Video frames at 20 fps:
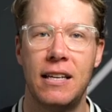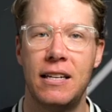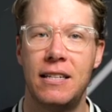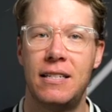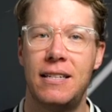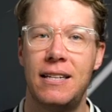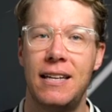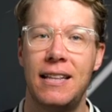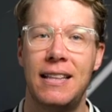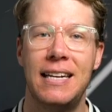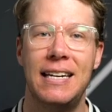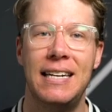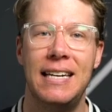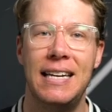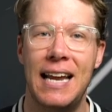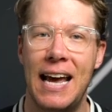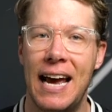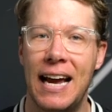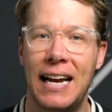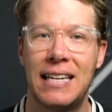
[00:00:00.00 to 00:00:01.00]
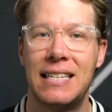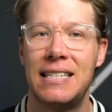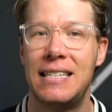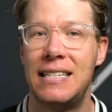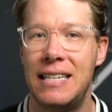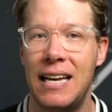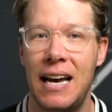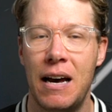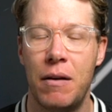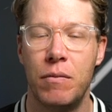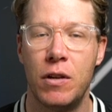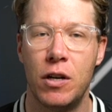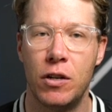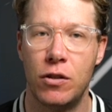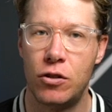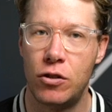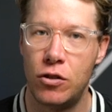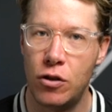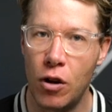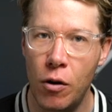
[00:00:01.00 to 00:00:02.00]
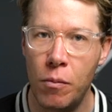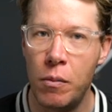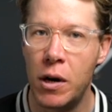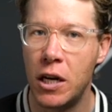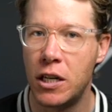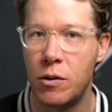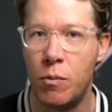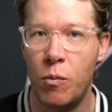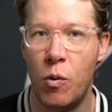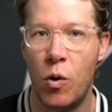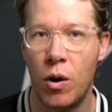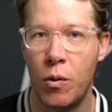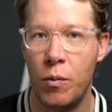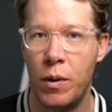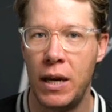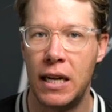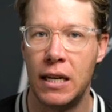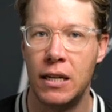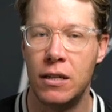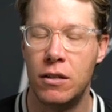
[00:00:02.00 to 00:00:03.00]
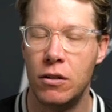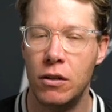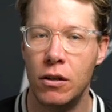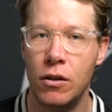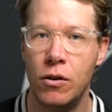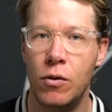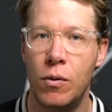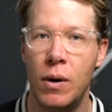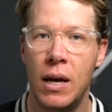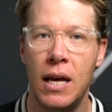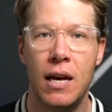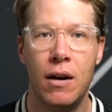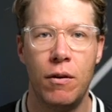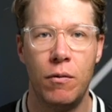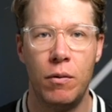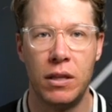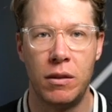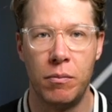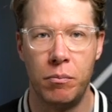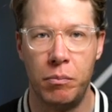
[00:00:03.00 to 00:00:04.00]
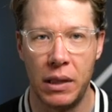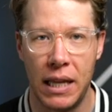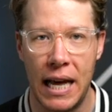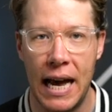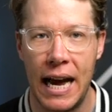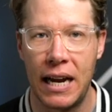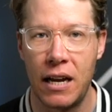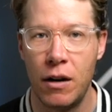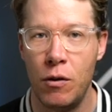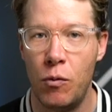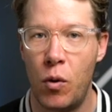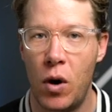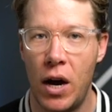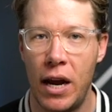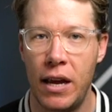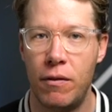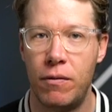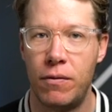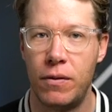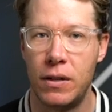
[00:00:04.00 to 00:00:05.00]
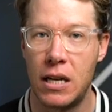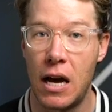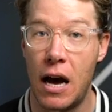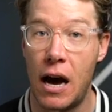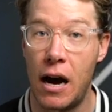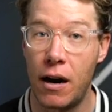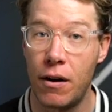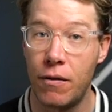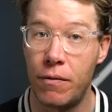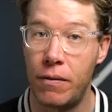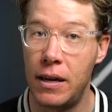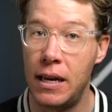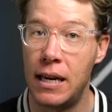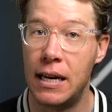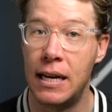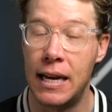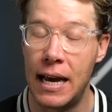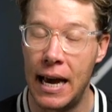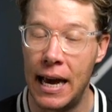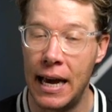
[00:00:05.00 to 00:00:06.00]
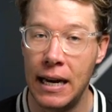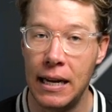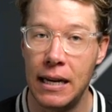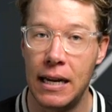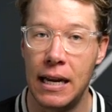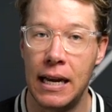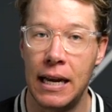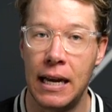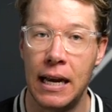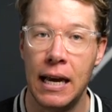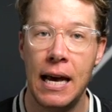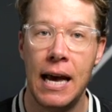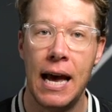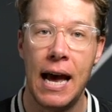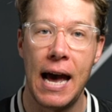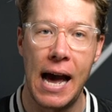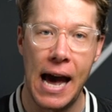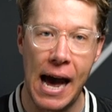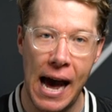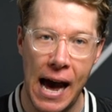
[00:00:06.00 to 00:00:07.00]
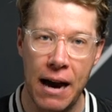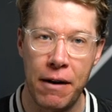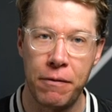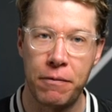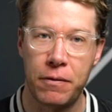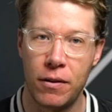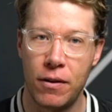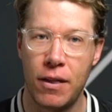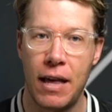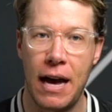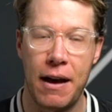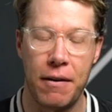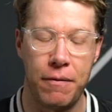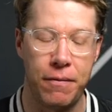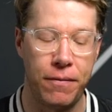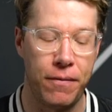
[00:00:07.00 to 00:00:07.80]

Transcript: this to the next step. There's so much more we can do with black and white photography and editing after that